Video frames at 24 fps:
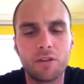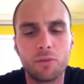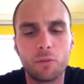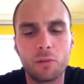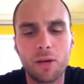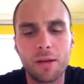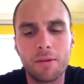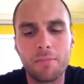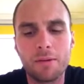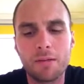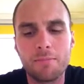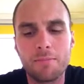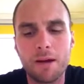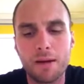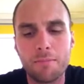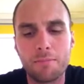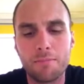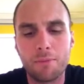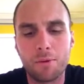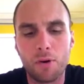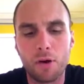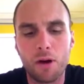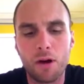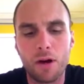And what I mean by
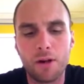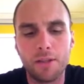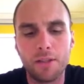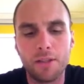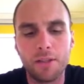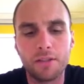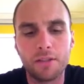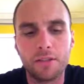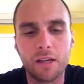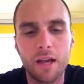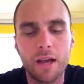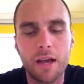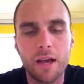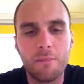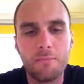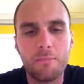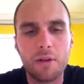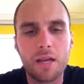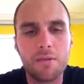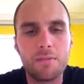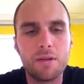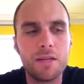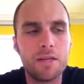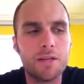broad is
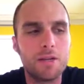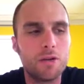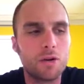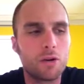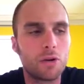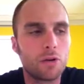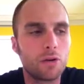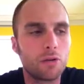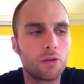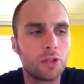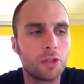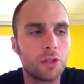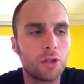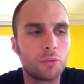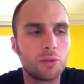maybe you're